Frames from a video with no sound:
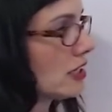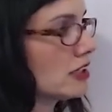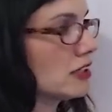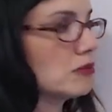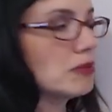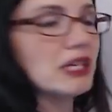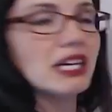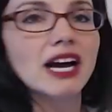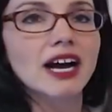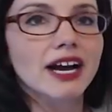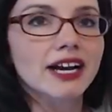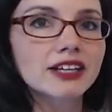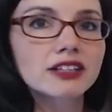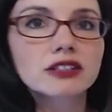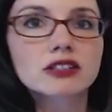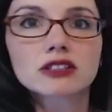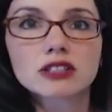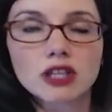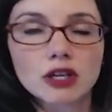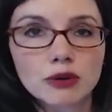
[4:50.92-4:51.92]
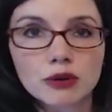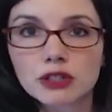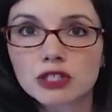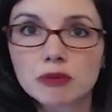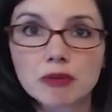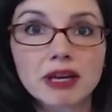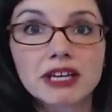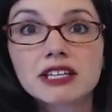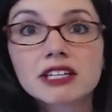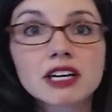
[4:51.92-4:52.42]
could be higher or lower
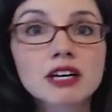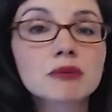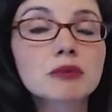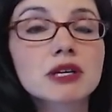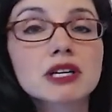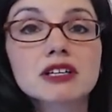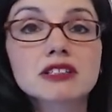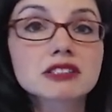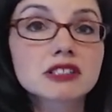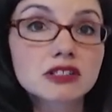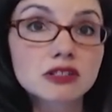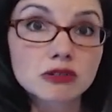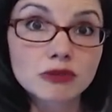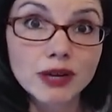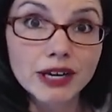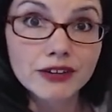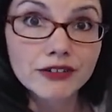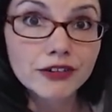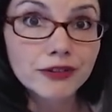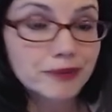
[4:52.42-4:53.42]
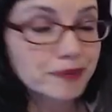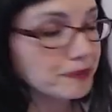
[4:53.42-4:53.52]
depending on what else is around.